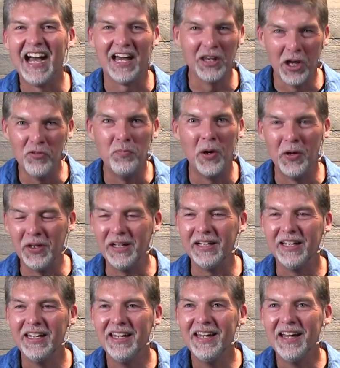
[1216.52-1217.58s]
I love boating.
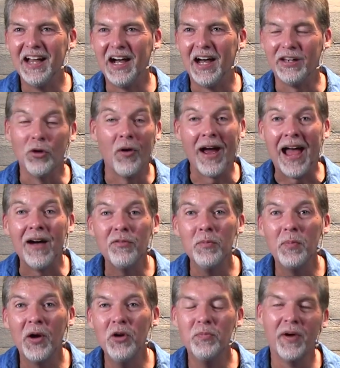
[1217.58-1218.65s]
Uh, I don't have a
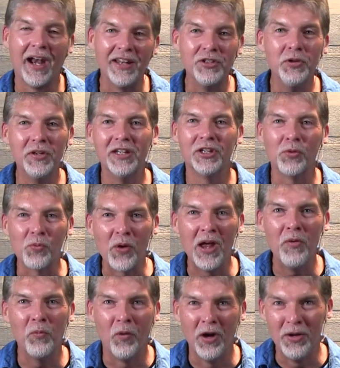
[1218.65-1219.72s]
boat, but I do get to
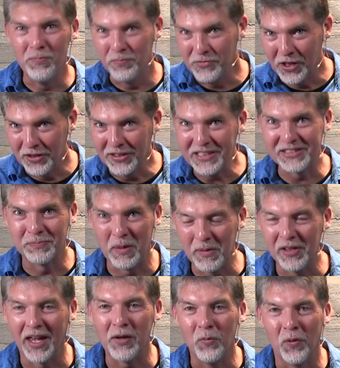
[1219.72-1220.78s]
rent one at least maybe
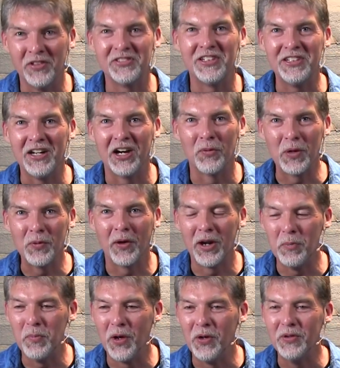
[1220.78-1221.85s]
like once a year. We rent a
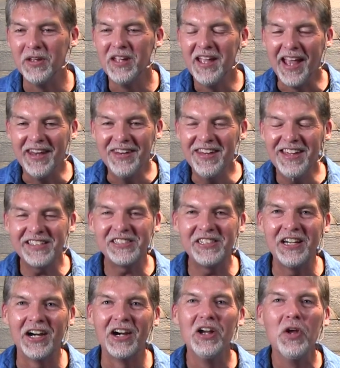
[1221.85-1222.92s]
boat. And this
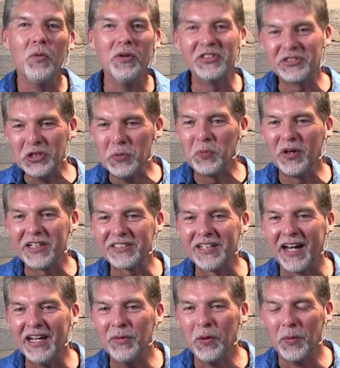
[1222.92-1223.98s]
year was super
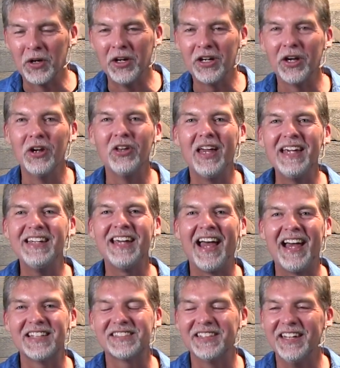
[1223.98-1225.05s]
exciting. We were going to go to Lake
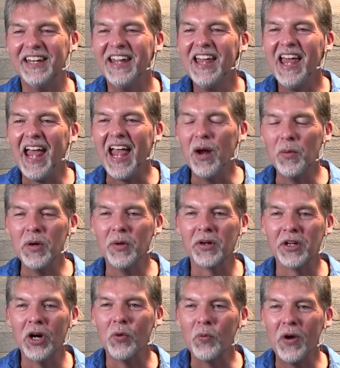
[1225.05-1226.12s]
Gaston and we were
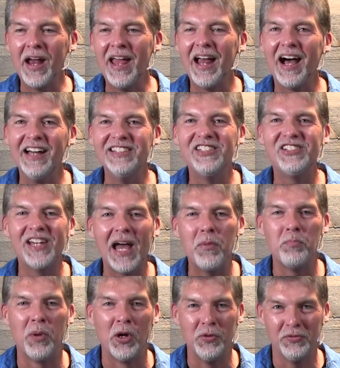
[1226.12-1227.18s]
going to rent a
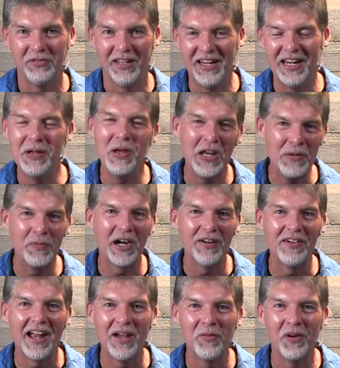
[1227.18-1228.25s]
jet boat. Anybody
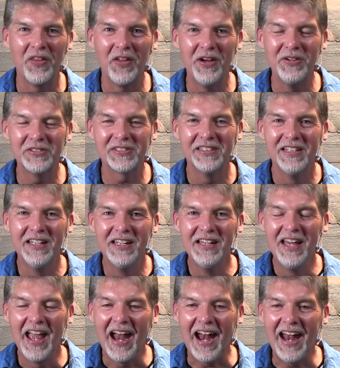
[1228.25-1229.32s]
ever had one of those?
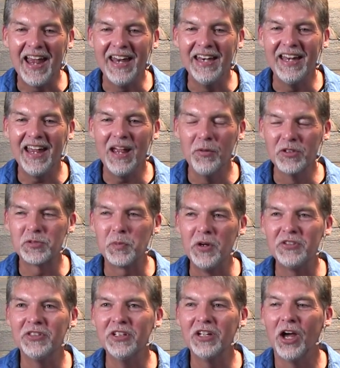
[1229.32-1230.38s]
and it was
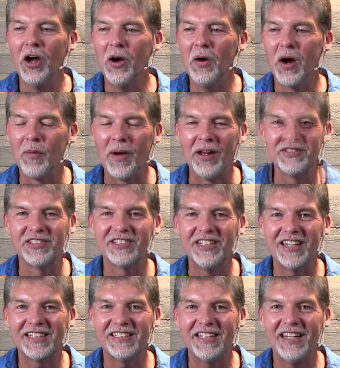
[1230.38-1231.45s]
supposed to go around
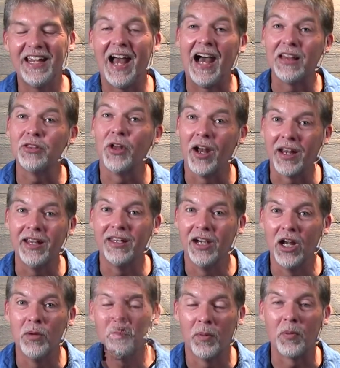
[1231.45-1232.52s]
60. I thought I could get it
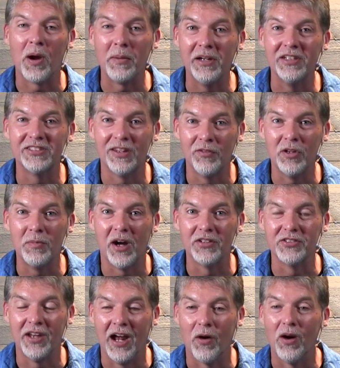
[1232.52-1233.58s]
up probably to 70 miles
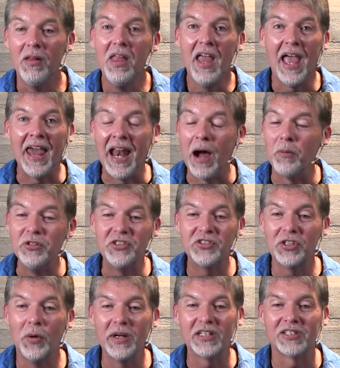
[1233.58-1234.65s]
an hour, and I was
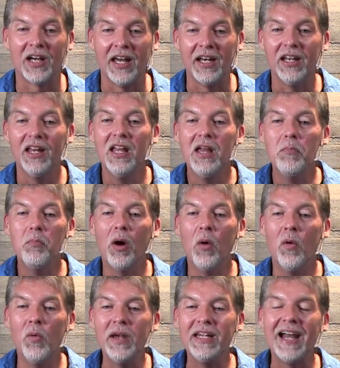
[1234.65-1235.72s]
so excited. But
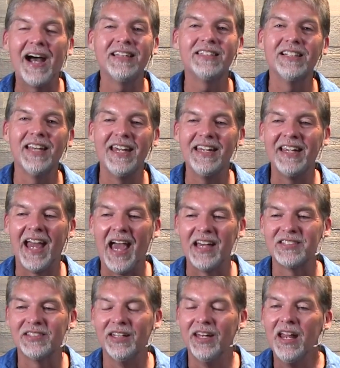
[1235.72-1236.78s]
when we got to Lake
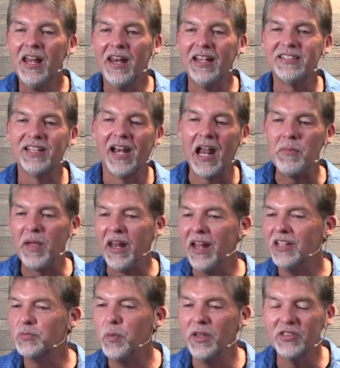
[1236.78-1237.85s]
Gaston, they said, "Hey man,
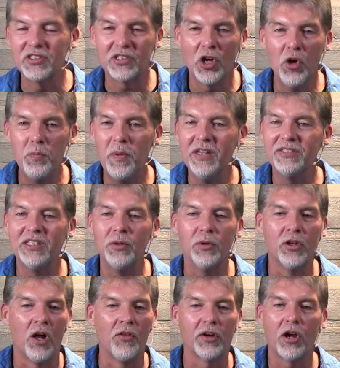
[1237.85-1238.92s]
it's been so busy with
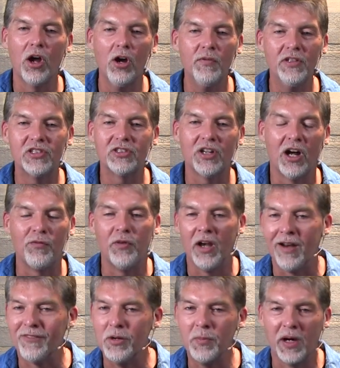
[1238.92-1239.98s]
all the COVID stuff and
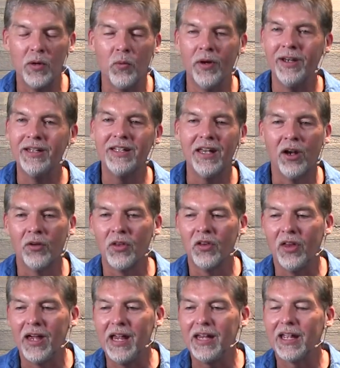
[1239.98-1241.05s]
everybody wanting to get on the
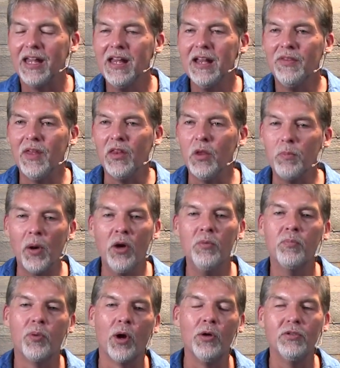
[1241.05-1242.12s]
lake that the
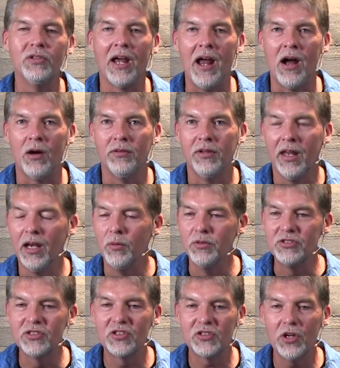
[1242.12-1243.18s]
boat broke down, and it was
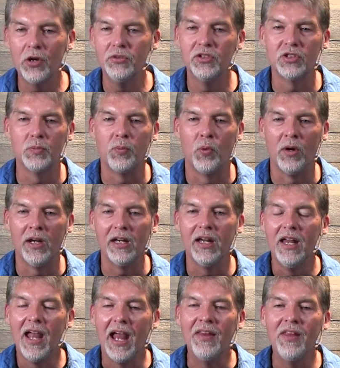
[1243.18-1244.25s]
so disappointing."
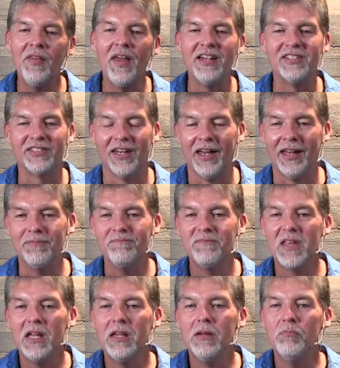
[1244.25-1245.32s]
And then they said,
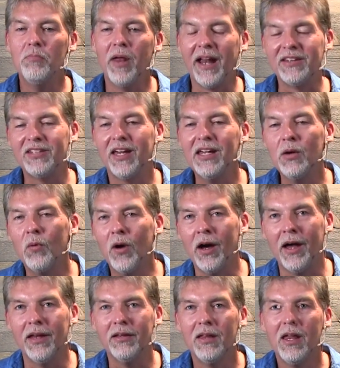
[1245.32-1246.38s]
"But I tell you
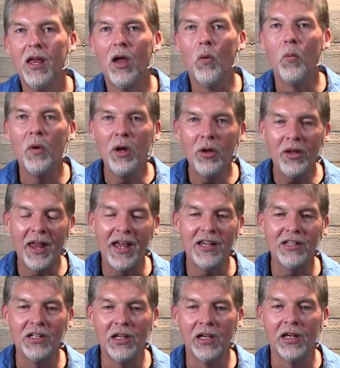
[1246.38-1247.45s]
what, we'll let
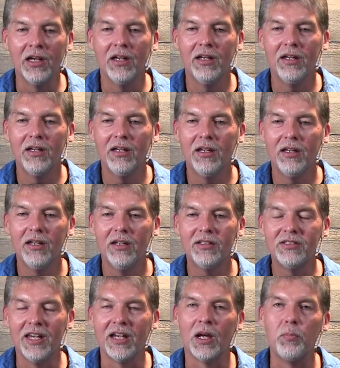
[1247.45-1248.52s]
you
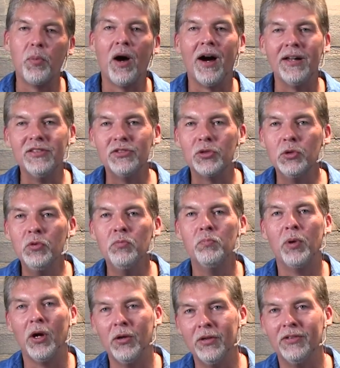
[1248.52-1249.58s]
take a pontoon
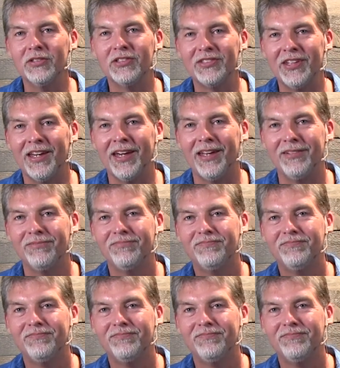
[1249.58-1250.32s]
boat instead."